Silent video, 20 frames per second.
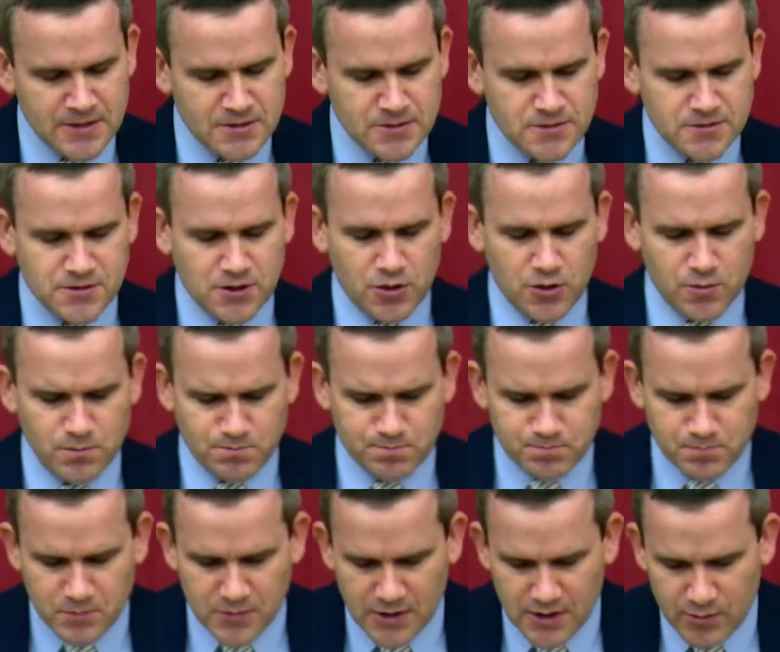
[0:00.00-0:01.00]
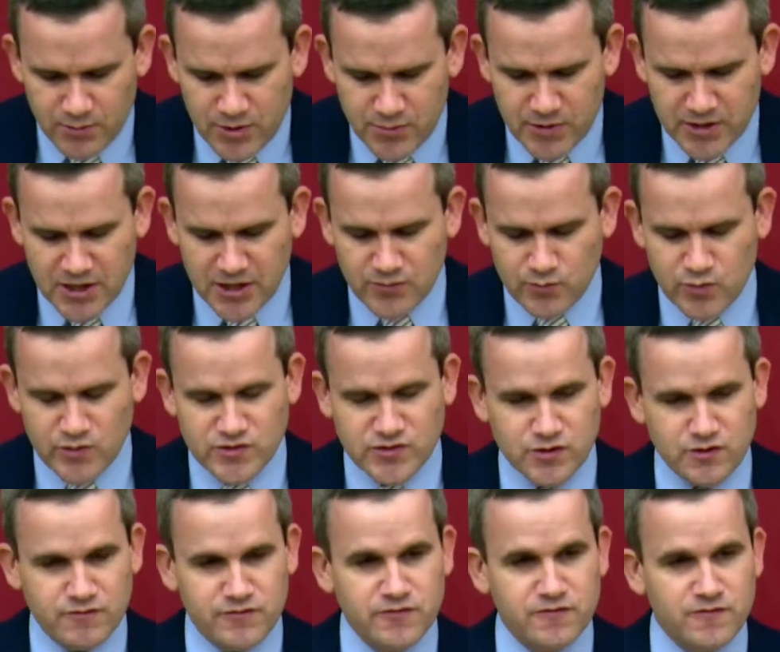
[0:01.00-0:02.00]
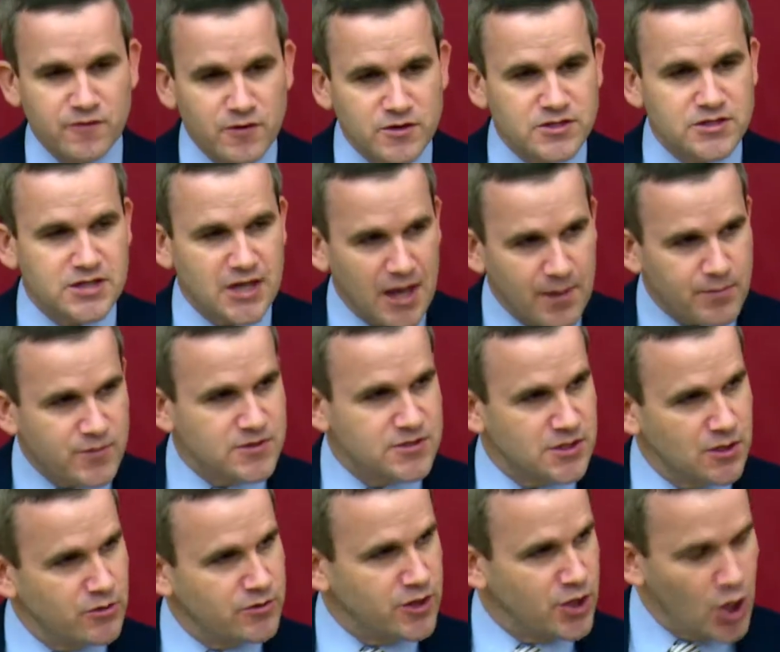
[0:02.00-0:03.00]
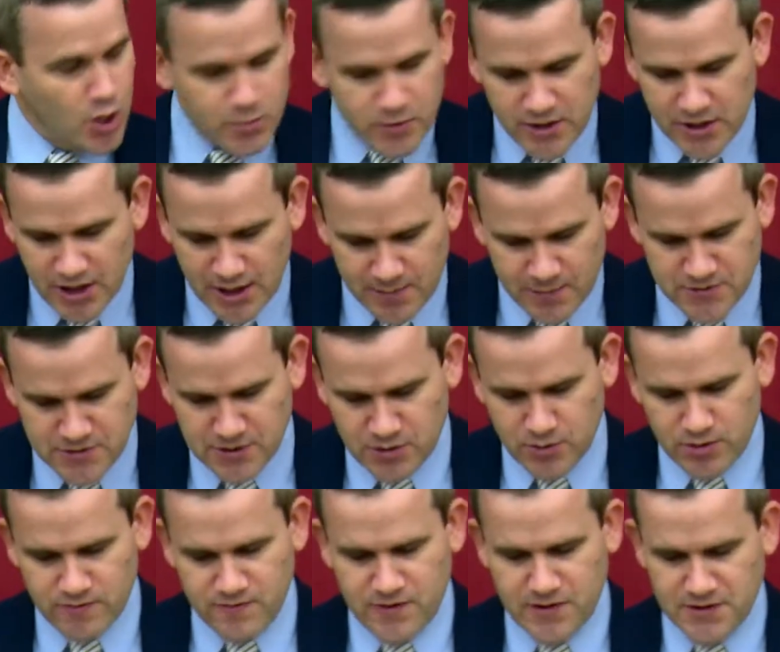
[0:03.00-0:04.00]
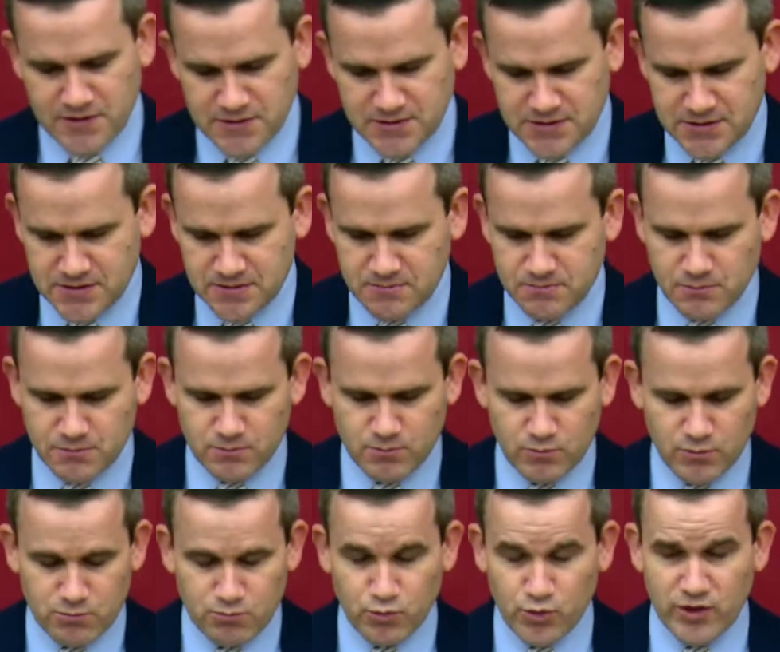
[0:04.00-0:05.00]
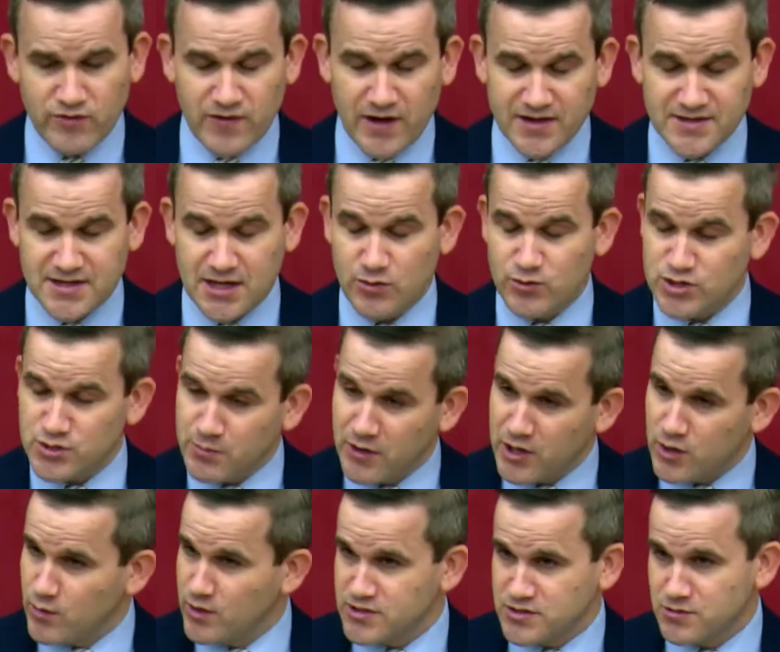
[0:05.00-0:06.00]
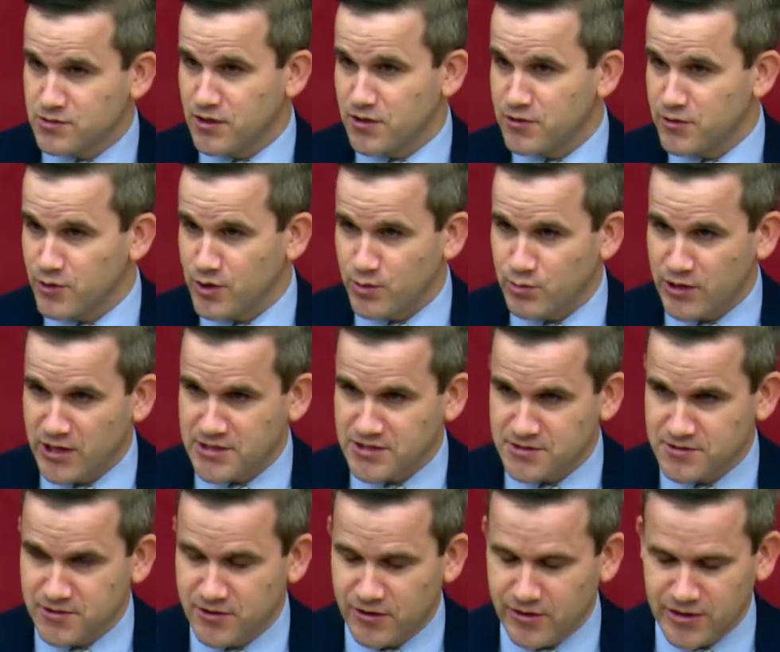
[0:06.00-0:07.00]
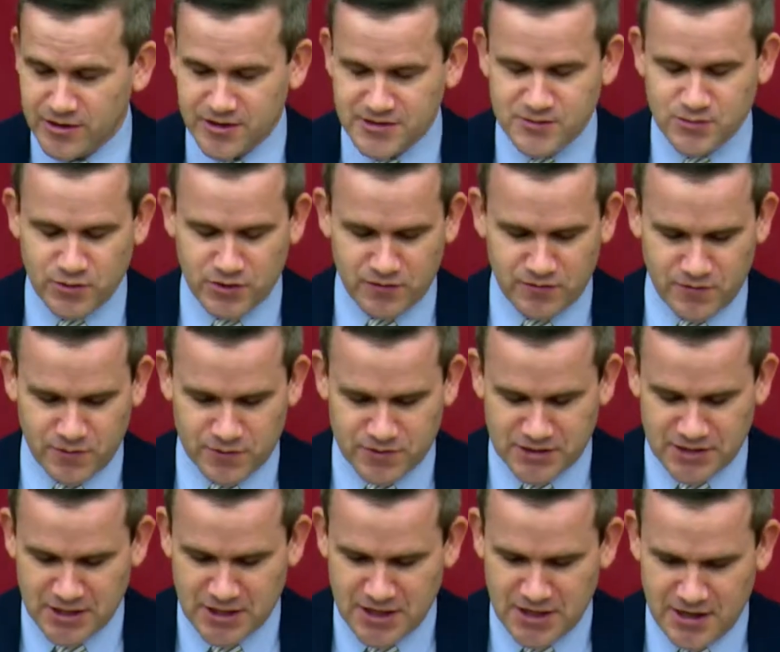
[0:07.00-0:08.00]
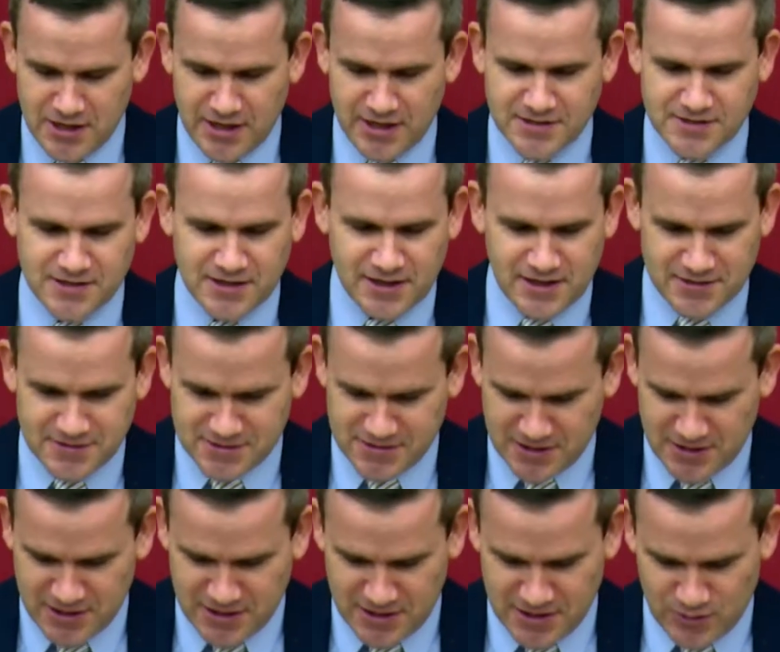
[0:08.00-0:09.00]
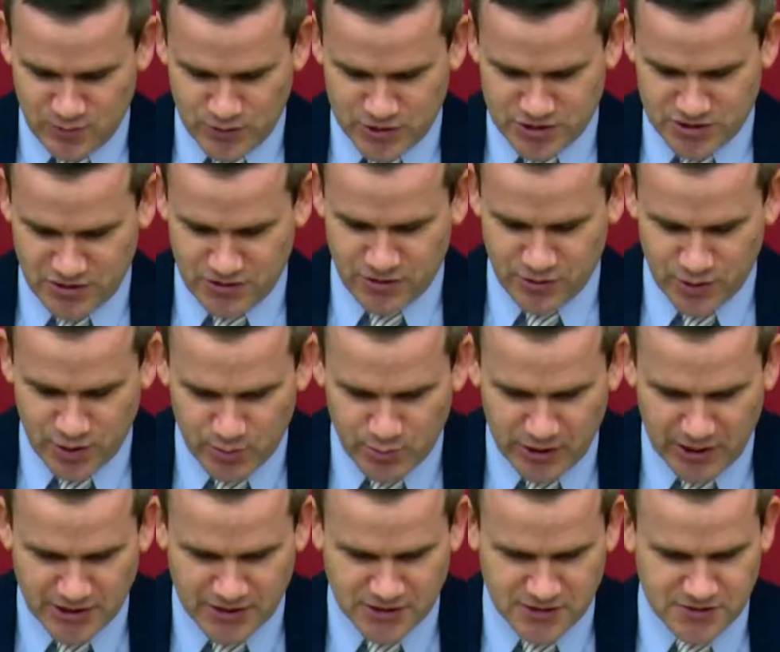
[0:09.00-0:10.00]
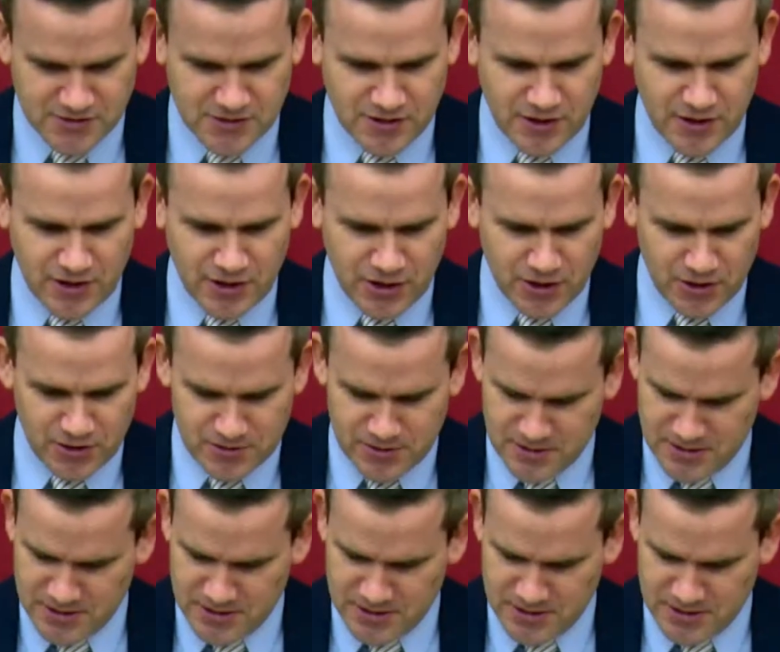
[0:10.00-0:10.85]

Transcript: So let me begin with sort of the first episode, the opening episode of his brief essay, which, by the way, is only 30 pages long, and it's one of those essays in which the 30 pages are,